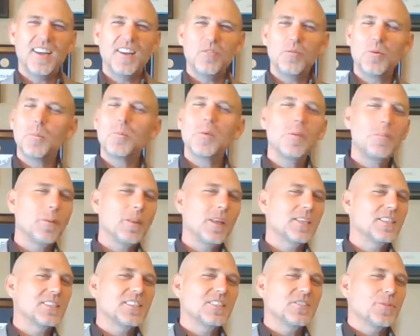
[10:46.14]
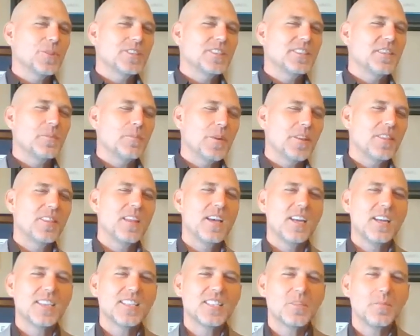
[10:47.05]
were people that were
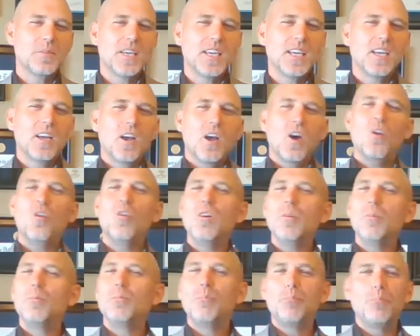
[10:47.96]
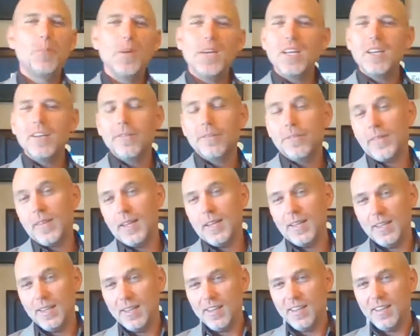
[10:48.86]
sympathetic to me or
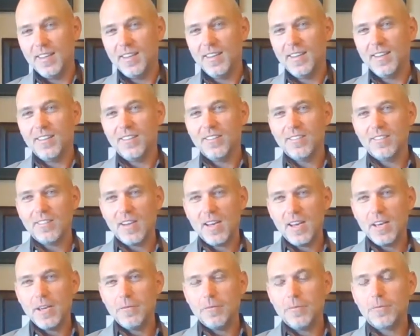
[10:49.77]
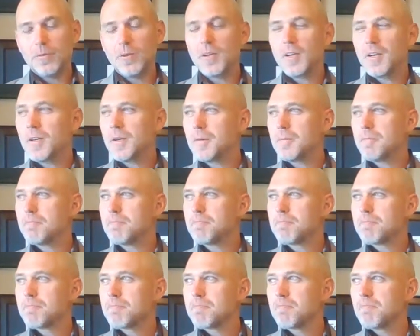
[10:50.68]
benefited, right, from
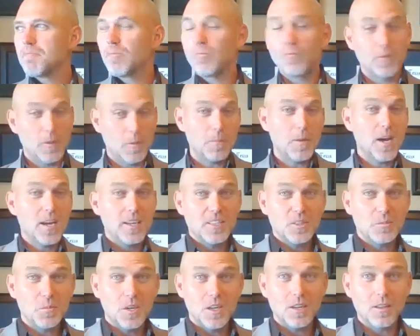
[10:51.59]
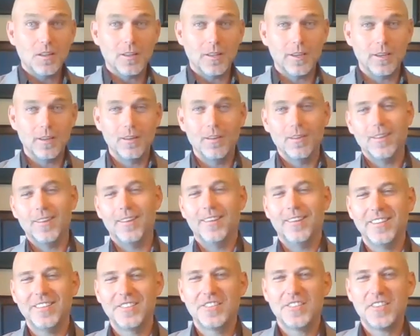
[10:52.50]
my smuggling
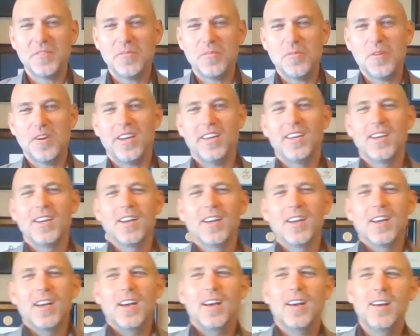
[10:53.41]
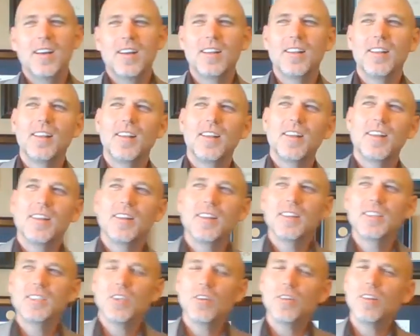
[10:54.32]
in some way.
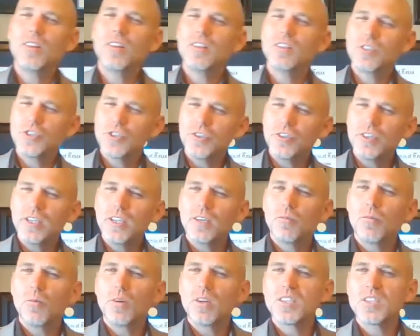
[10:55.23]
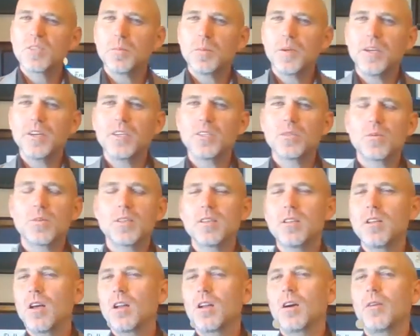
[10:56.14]
So the jury of one's peers was
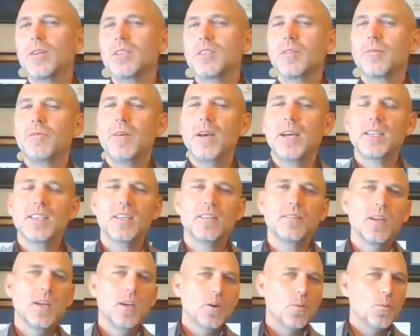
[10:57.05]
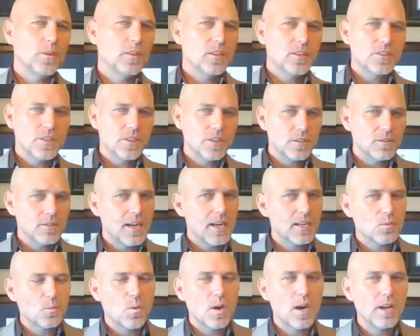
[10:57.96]
not always effective. With the Sugar
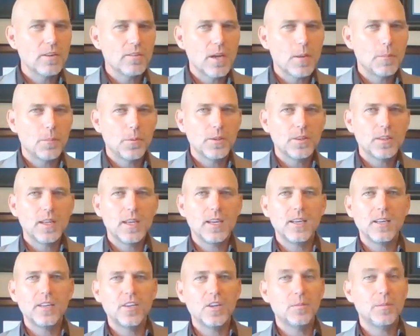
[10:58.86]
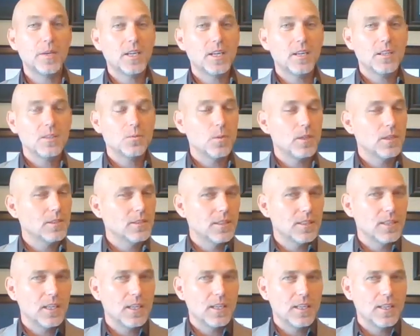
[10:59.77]
Act, why do I put that in there? Because once
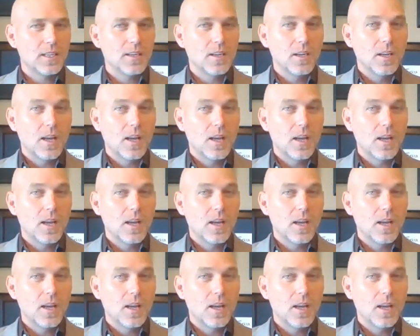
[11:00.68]
again,